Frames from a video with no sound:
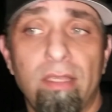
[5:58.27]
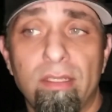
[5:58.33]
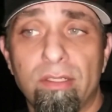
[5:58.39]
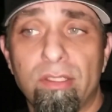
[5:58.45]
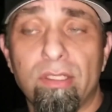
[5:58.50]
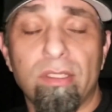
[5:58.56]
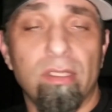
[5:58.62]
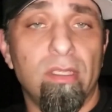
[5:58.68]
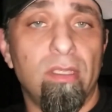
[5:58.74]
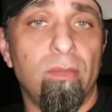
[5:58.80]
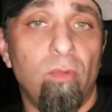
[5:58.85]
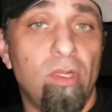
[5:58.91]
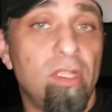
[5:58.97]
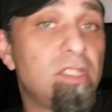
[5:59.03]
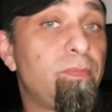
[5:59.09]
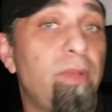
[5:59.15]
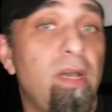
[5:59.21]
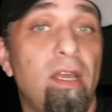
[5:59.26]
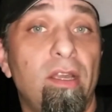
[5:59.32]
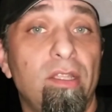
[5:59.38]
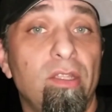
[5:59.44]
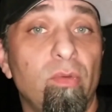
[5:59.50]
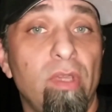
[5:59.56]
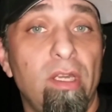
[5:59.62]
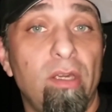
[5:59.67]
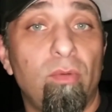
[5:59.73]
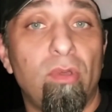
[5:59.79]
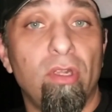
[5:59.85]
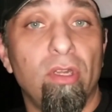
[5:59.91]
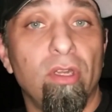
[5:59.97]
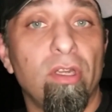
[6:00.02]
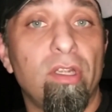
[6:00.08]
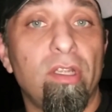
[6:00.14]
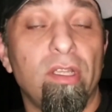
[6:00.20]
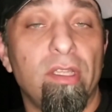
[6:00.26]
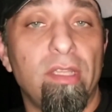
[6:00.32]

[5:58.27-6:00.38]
There's one spot on the way to work